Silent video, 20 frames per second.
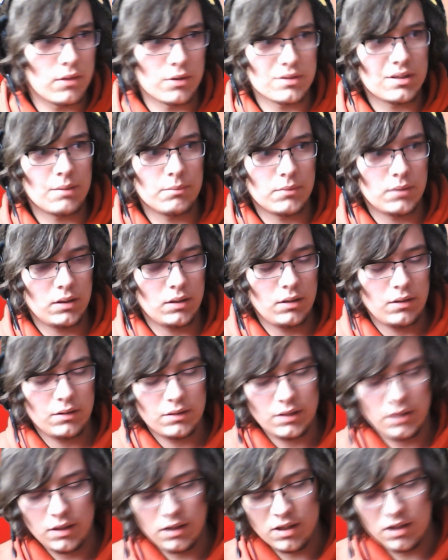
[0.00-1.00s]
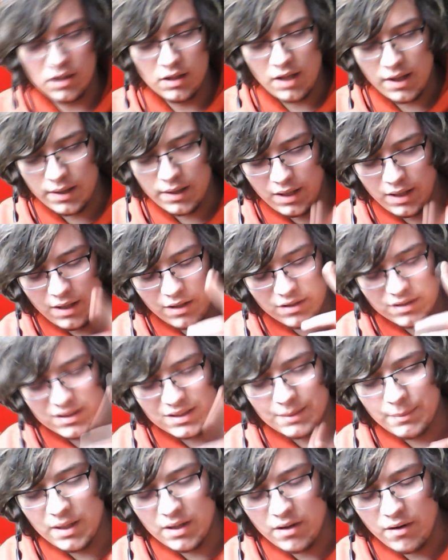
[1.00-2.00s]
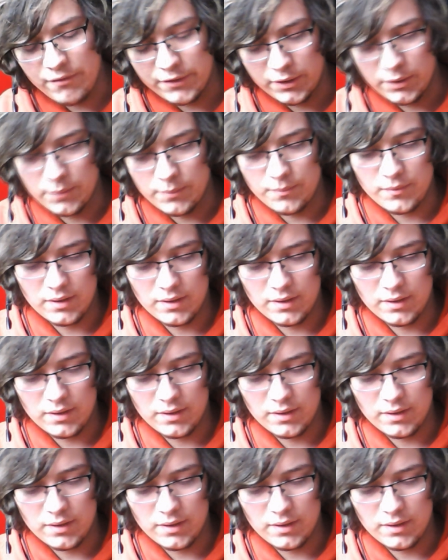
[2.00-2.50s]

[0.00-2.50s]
or something, they earn, they earn some revenue.